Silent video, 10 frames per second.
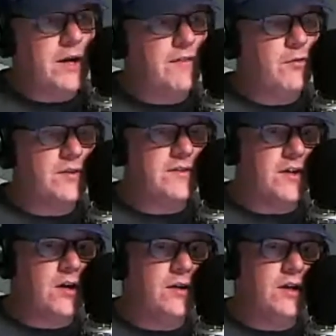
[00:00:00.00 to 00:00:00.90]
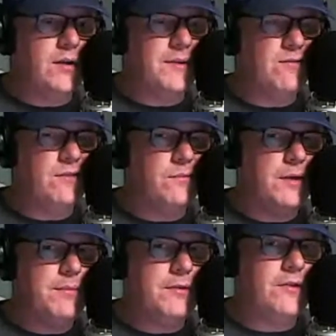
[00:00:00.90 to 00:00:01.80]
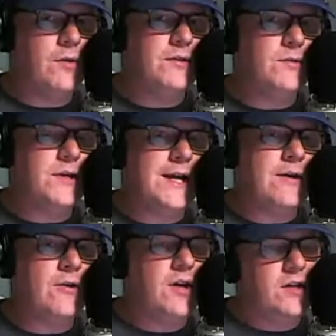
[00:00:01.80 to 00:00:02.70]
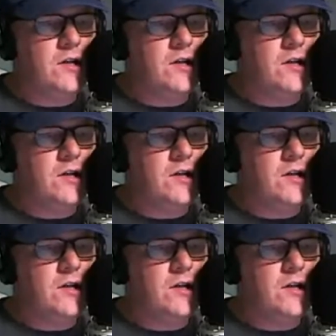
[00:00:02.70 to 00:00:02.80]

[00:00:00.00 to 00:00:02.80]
I'm ready for it to go. I'm like, well, maybe it'll go into it now.